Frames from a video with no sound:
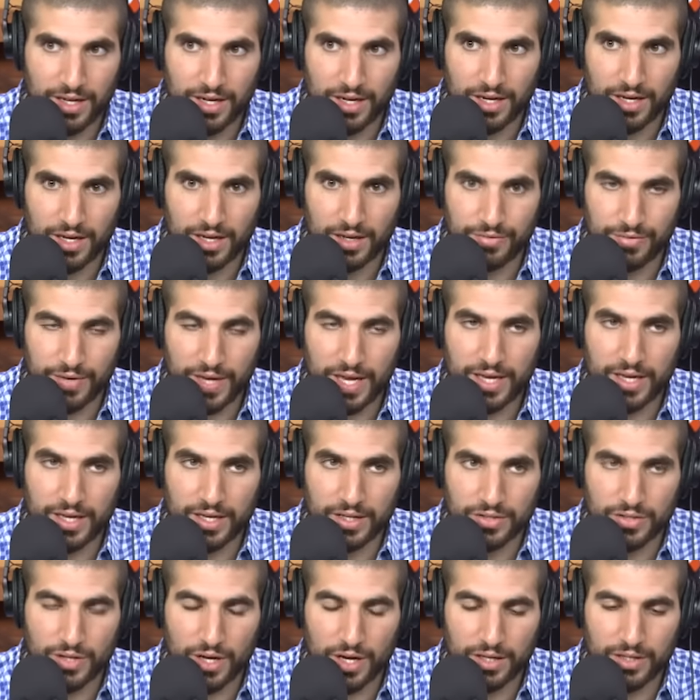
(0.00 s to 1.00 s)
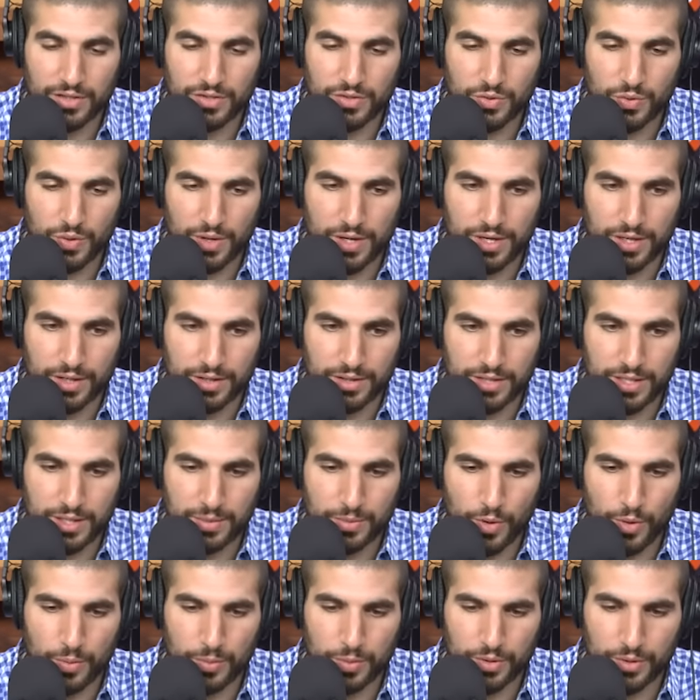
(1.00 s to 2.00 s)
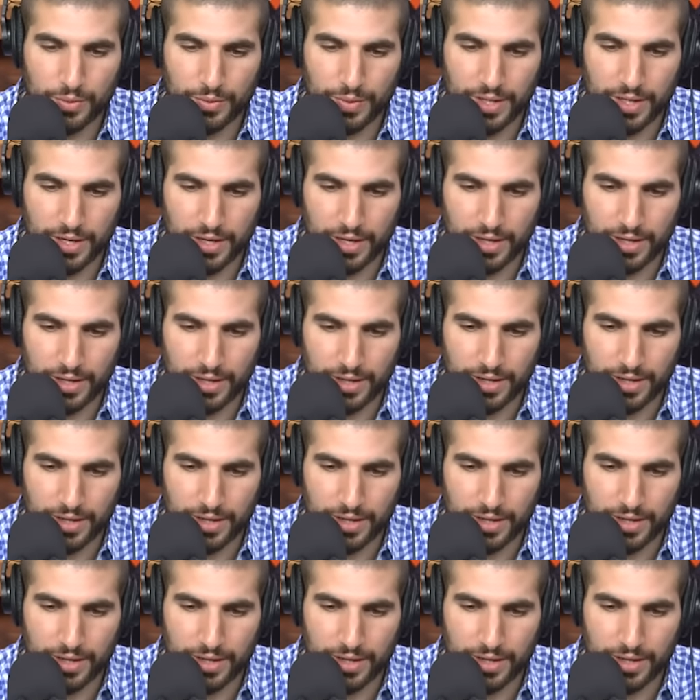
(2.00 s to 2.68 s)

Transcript: Uh, Vegas, August twentieth, T-Mobile Arena.